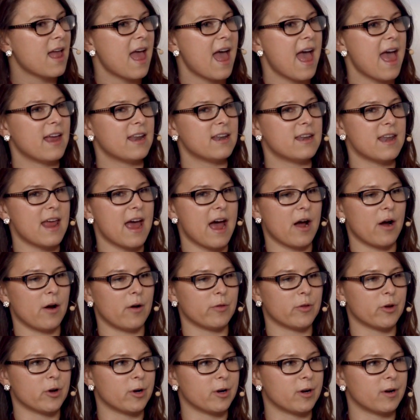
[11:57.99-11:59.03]
and now
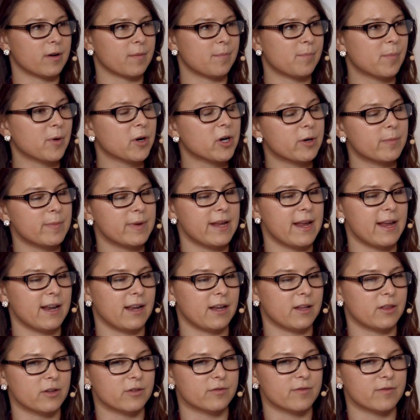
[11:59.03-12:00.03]
they're permeating the